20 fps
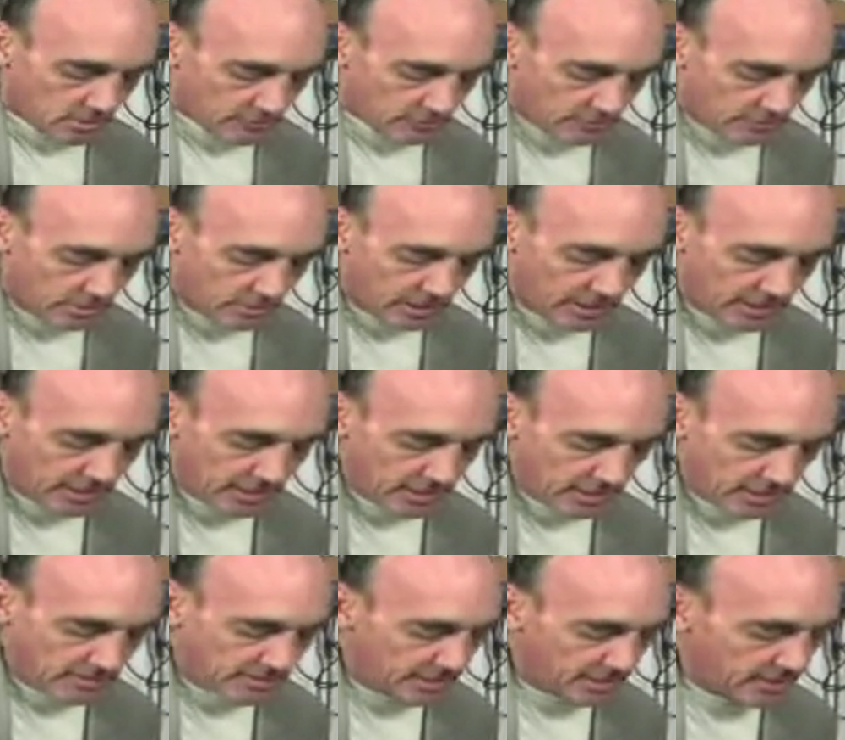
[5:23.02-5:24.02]
So what I
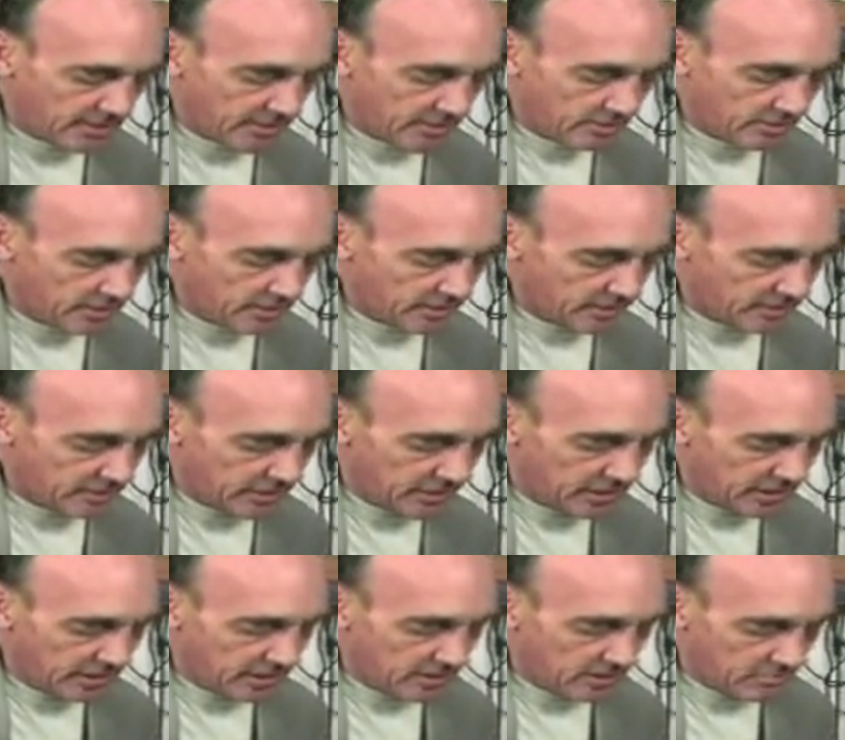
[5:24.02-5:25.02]
did there, now we're in
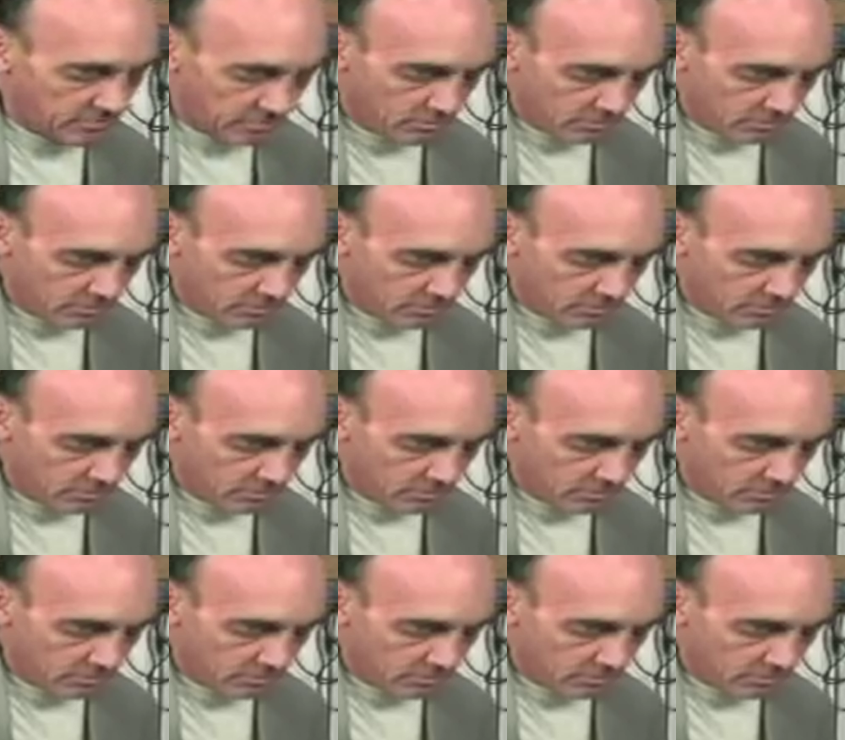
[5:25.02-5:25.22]
D.